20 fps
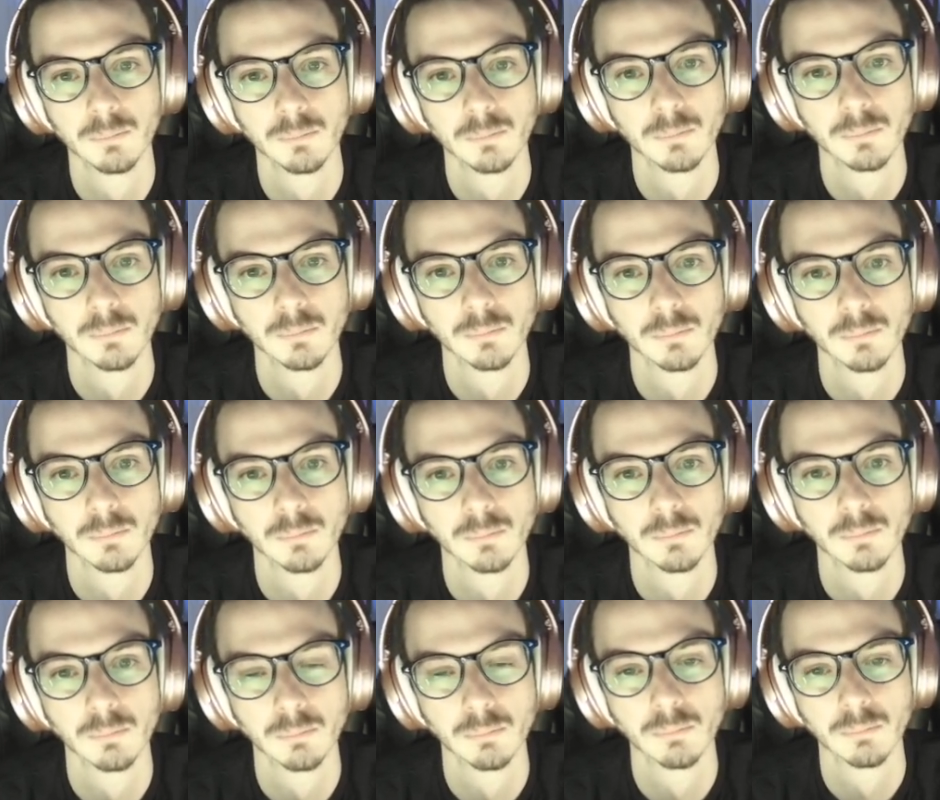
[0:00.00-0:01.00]

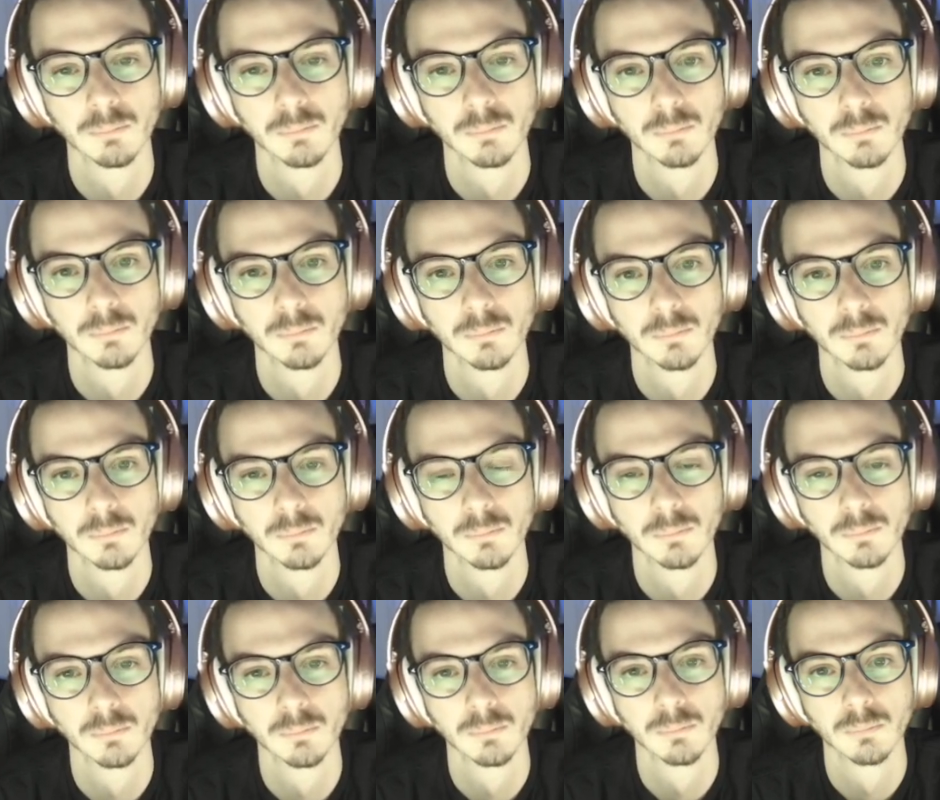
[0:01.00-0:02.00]

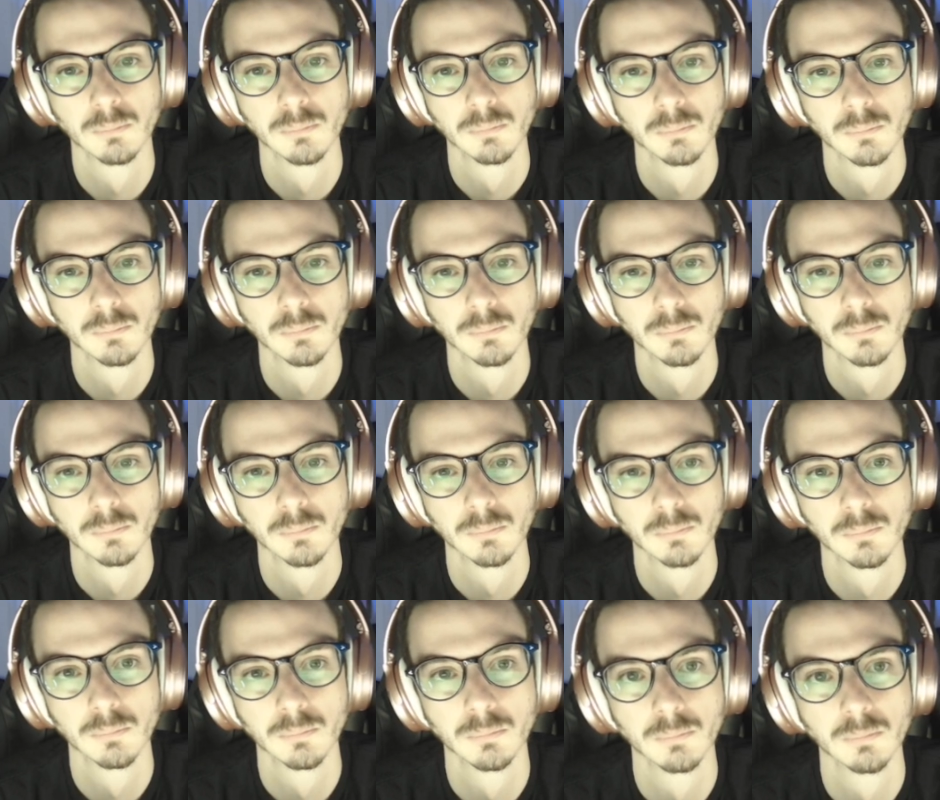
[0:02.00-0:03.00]

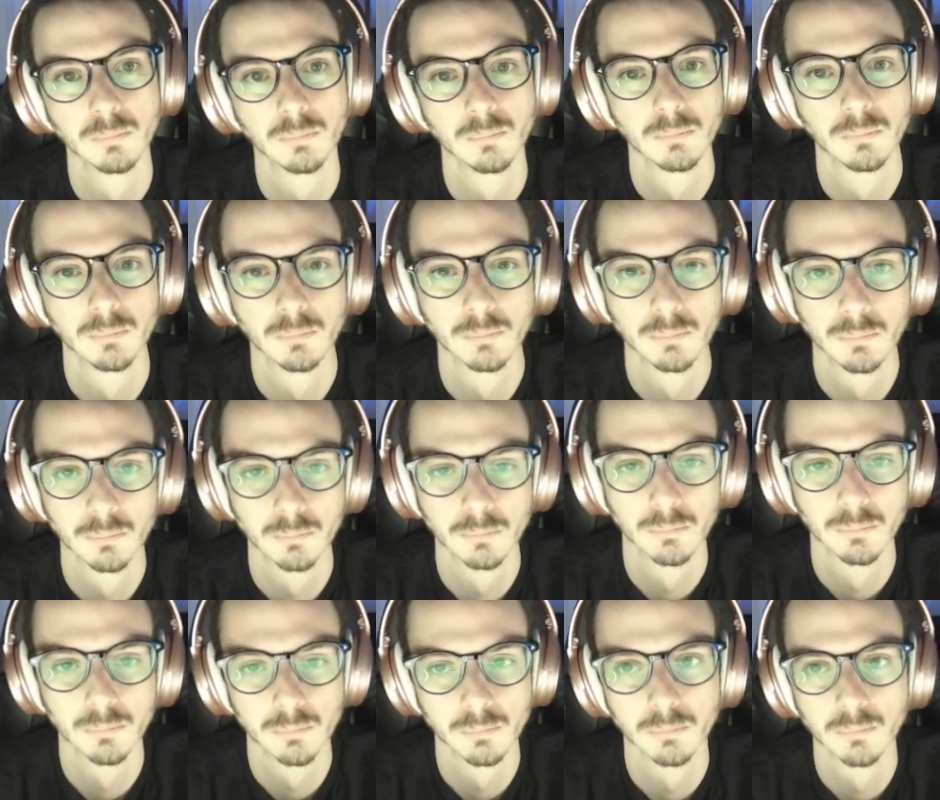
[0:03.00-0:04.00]

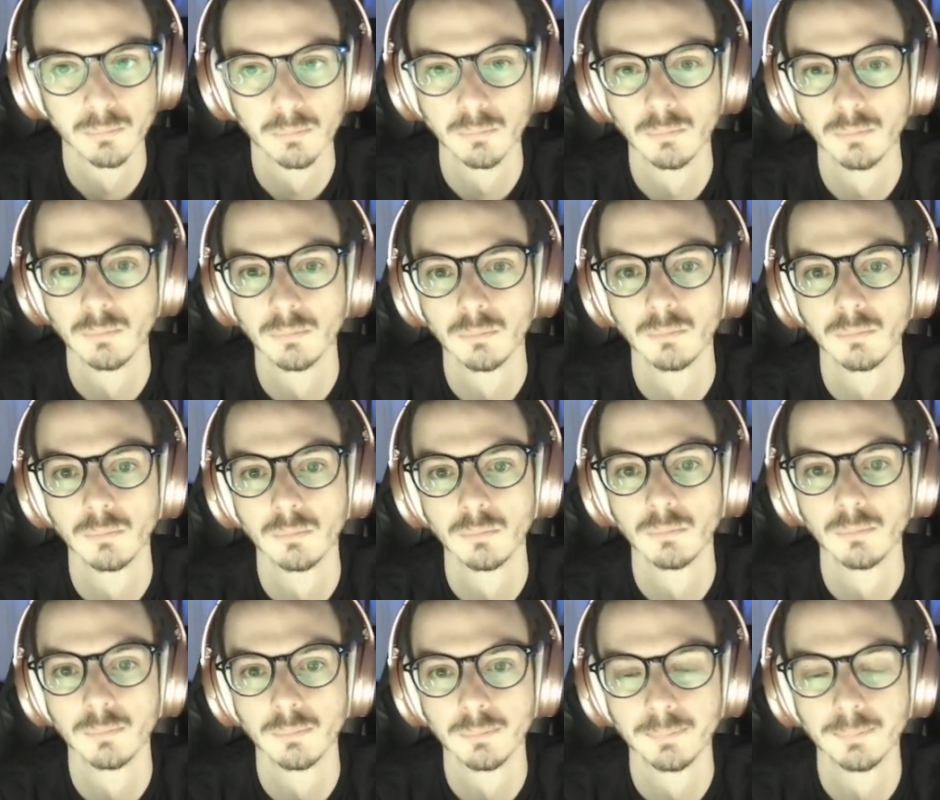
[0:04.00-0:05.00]

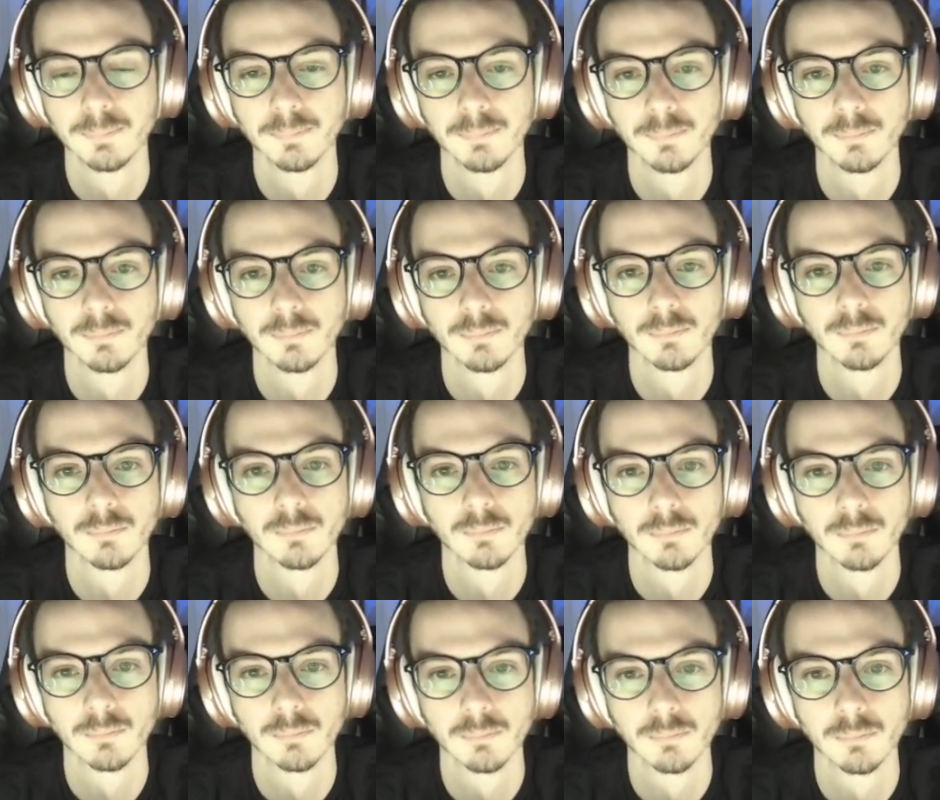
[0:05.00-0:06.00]

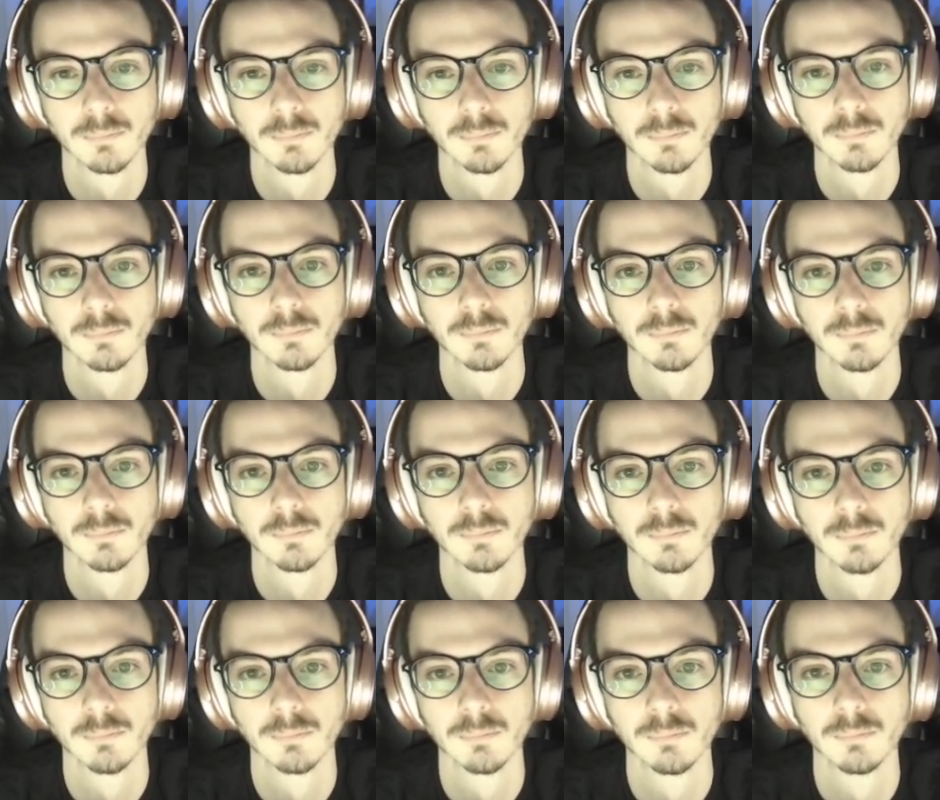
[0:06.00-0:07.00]

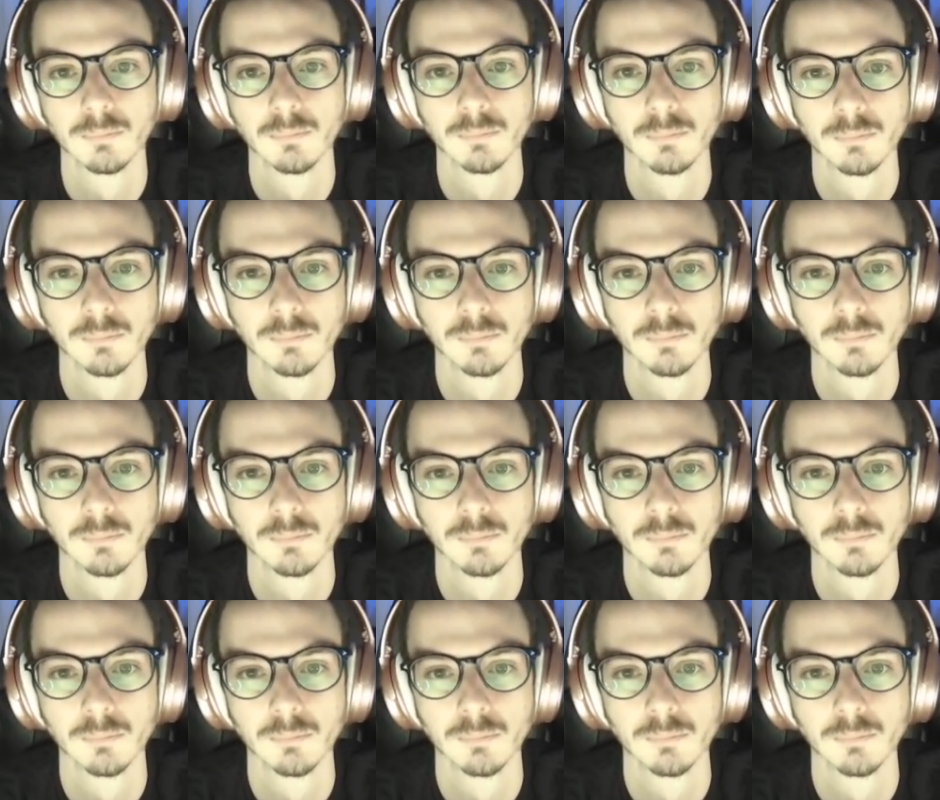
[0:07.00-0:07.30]
The person shown says nothing.